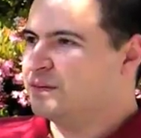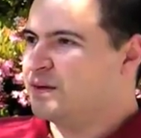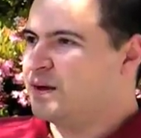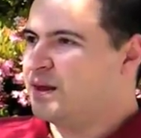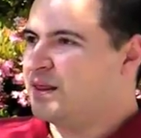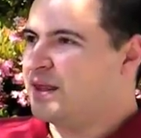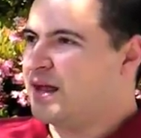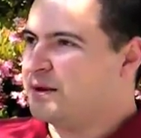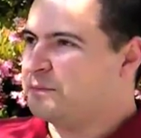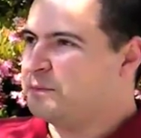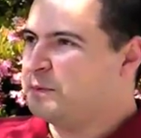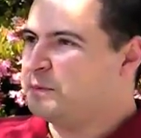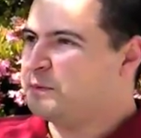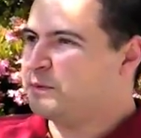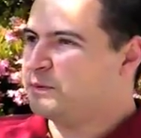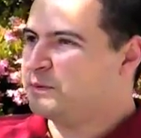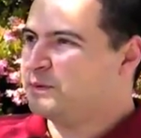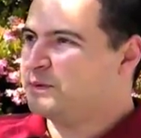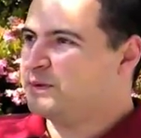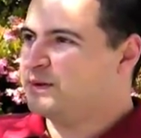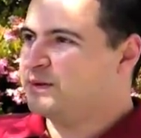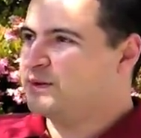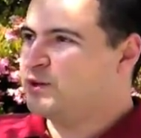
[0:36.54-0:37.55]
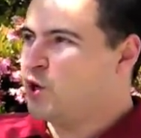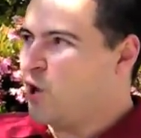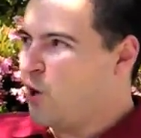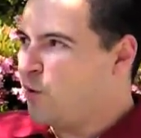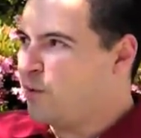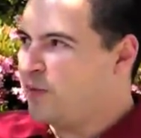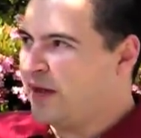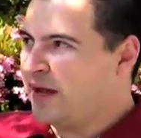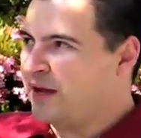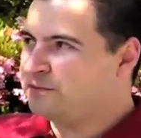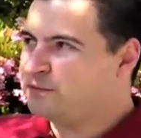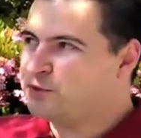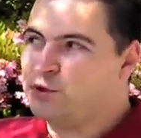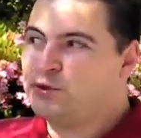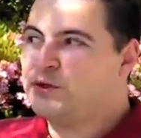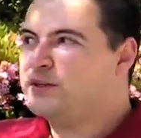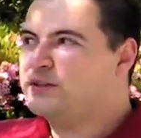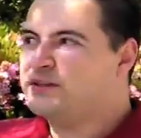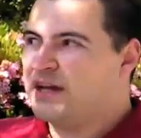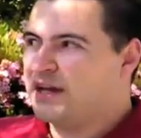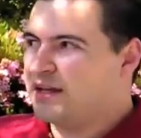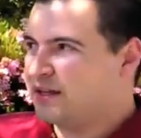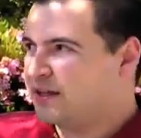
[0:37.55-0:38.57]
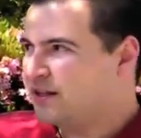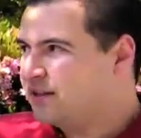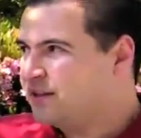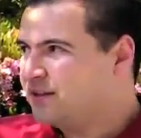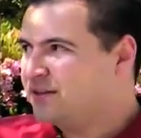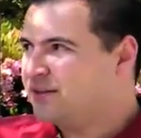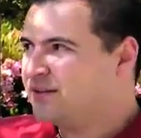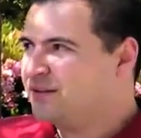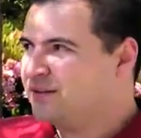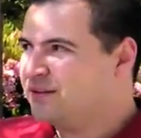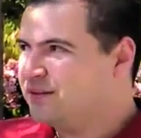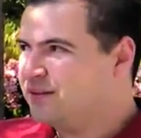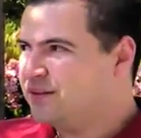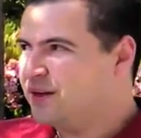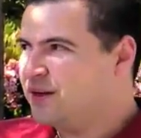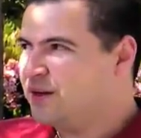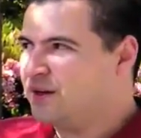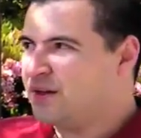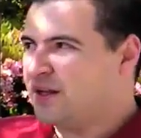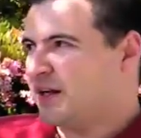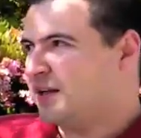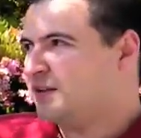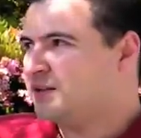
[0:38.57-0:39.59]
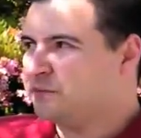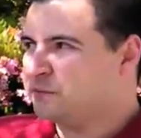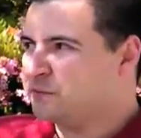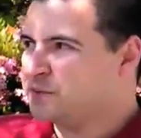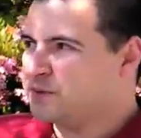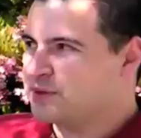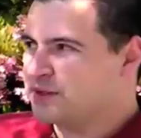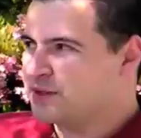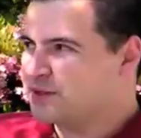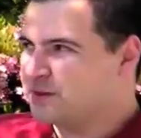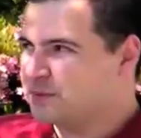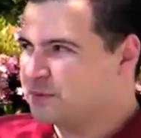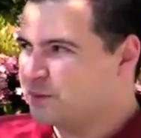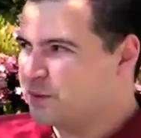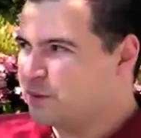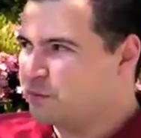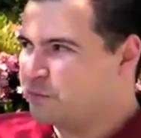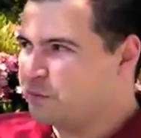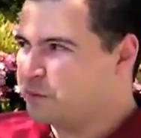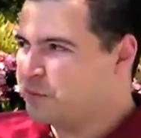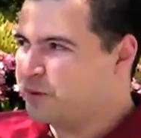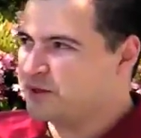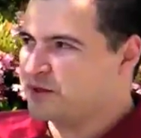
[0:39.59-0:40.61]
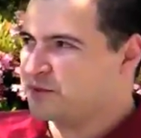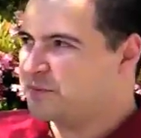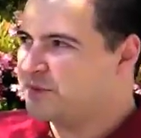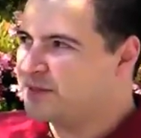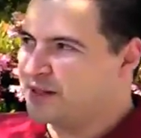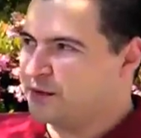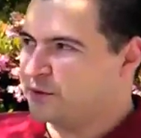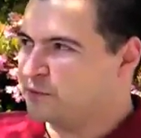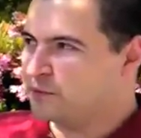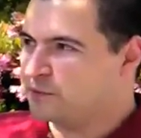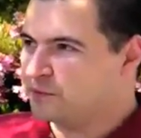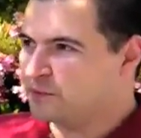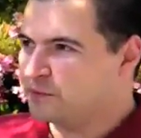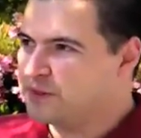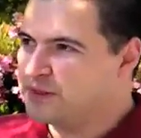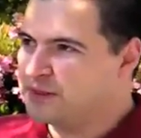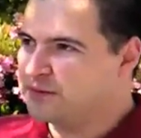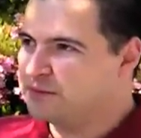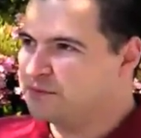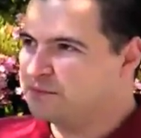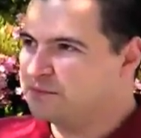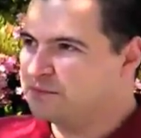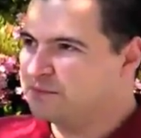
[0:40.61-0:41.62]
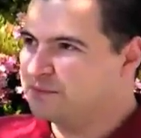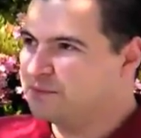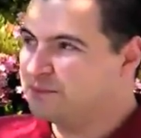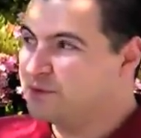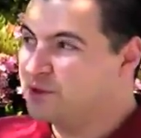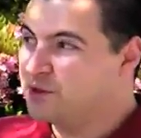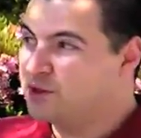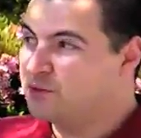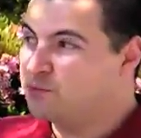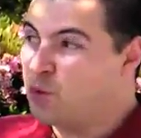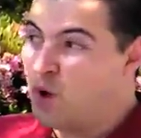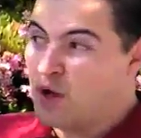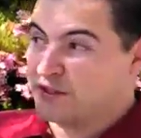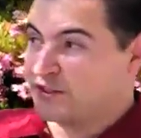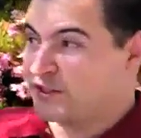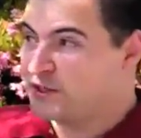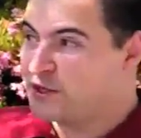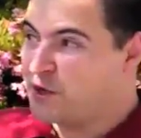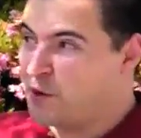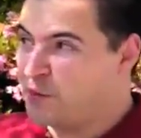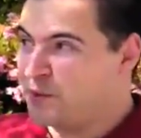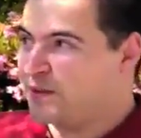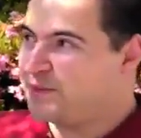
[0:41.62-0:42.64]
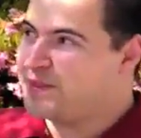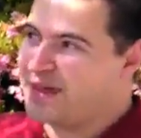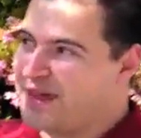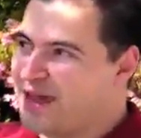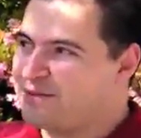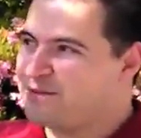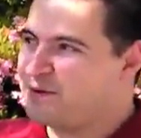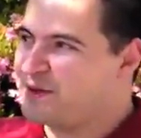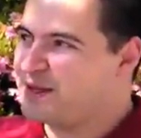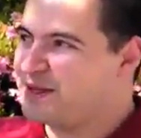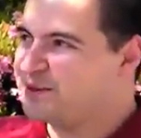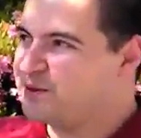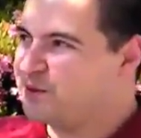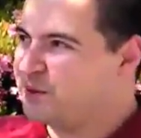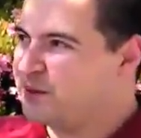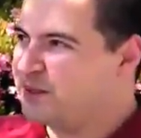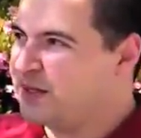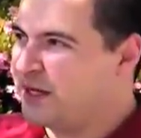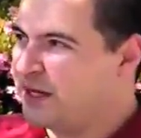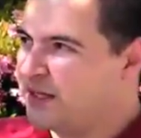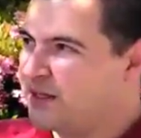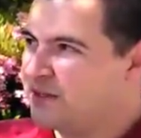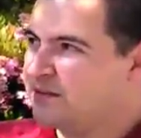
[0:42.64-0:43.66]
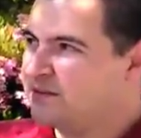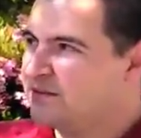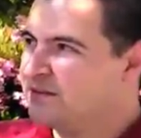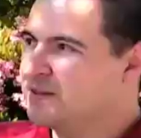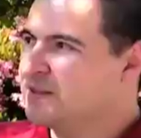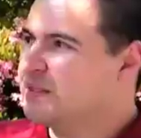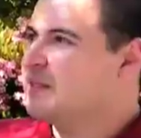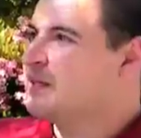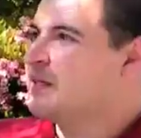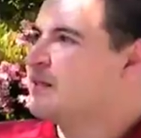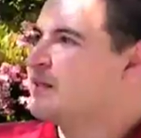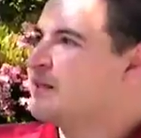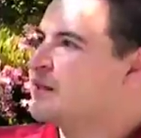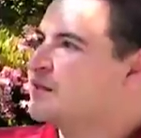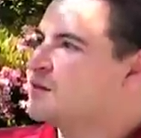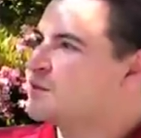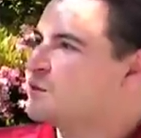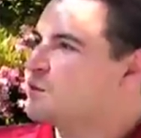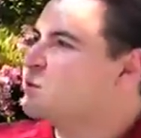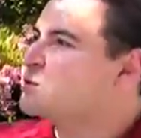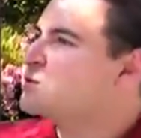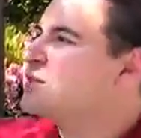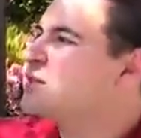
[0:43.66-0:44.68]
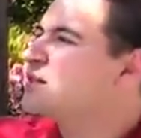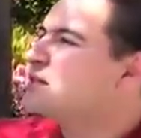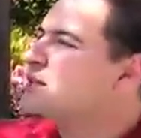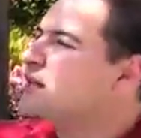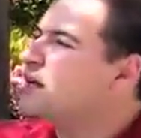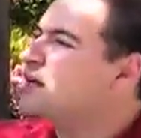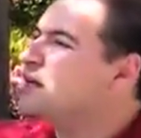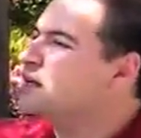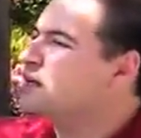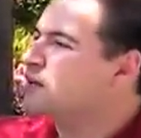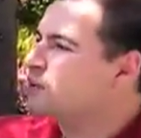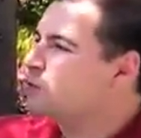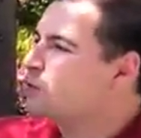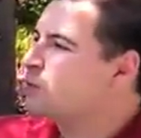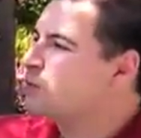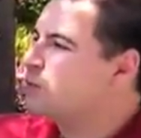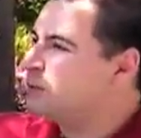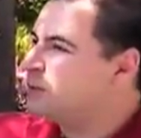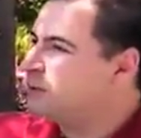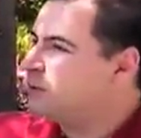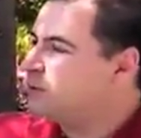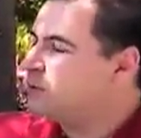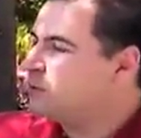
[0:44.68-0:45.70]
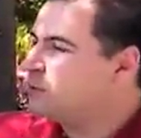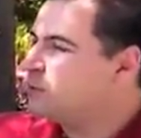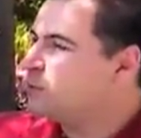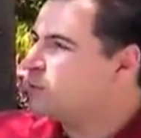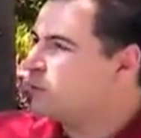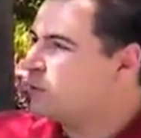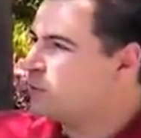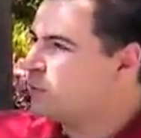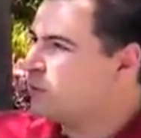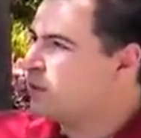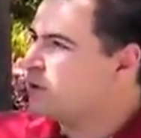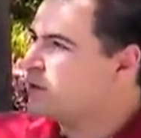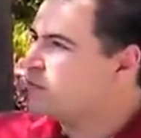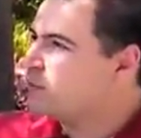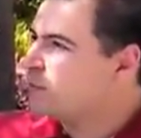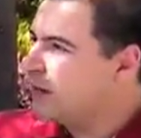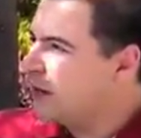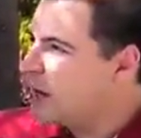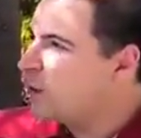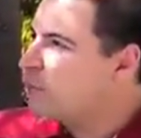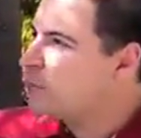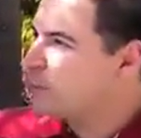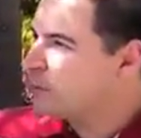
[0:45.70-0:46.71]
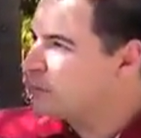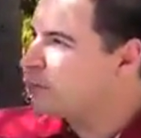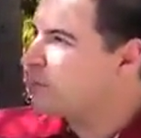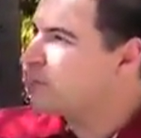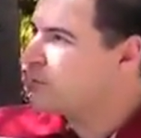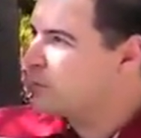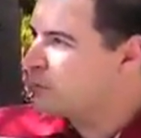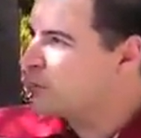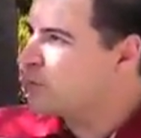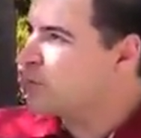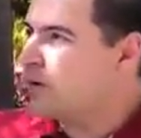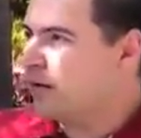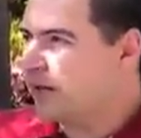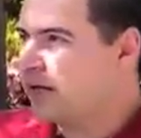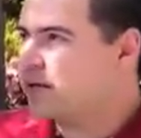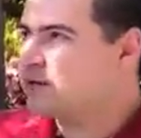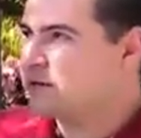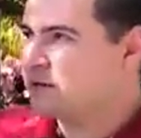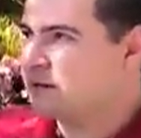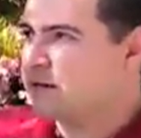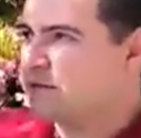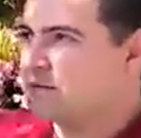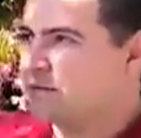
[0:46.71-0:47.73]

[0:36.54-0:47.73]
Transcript: a lot of people know they have dirty data in a lot of different systems all over the place, but they don't really want to know that they have all that dirty data. So those things kind of can creep up through the word work, and we help them through all that stuff.